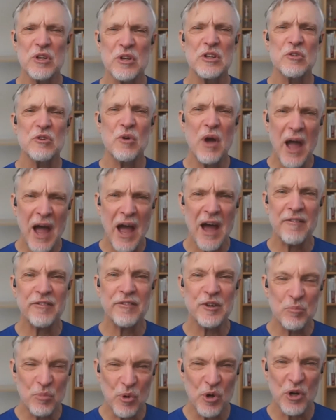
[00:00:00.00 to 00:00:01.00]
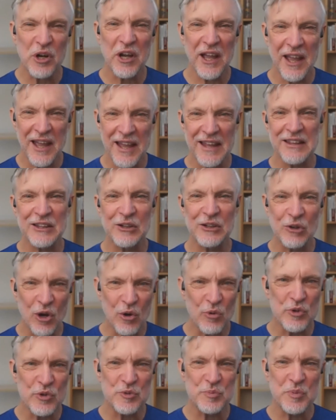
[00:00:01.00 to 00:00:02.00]
You have to book ahead. They're
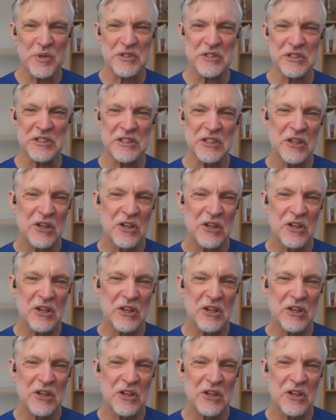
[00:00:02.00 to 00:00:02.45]
always busy.